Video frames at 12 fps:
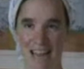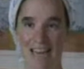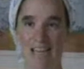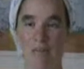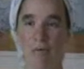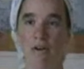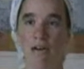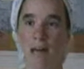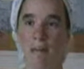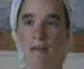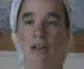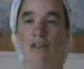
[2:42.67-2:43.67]
it's broken
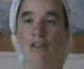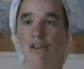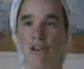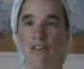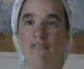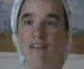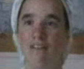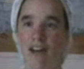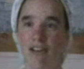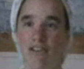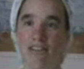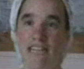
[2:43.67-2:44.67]
up
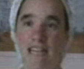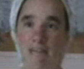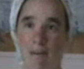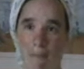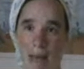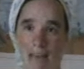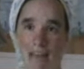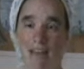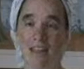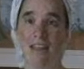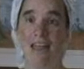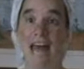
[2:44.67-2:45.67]
3,500 seats for men
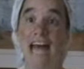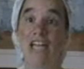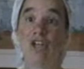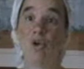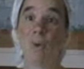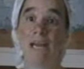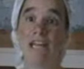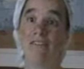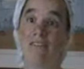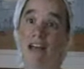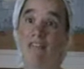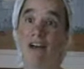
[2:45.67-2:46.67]
and
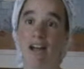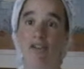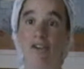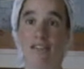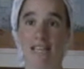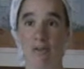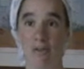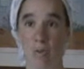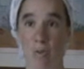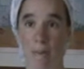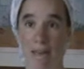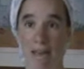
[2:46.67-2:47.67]
2,500 seats
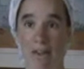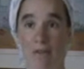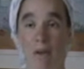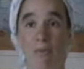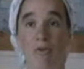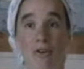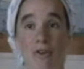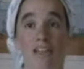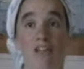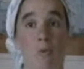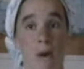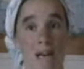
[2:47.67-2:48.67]
for women. So I'm sure
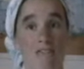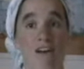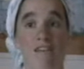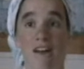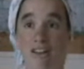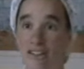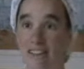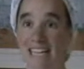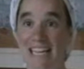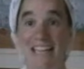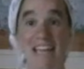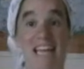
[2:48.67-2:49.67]
that 2,500
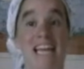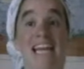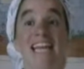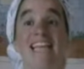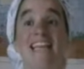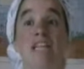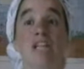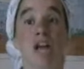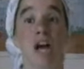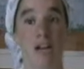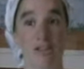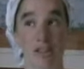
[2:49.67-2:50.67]
seats is the
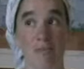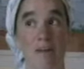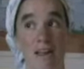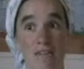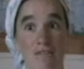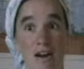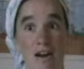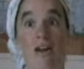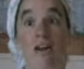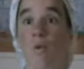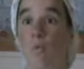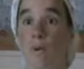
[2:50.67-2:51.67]
largest by
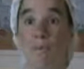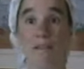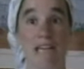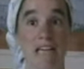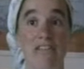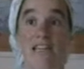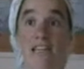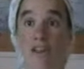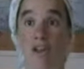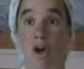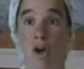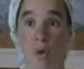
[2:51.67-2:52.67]
far women's section in
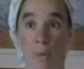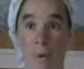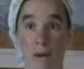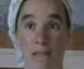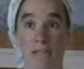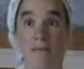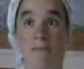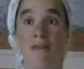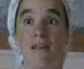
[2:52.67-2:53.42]
the whole world.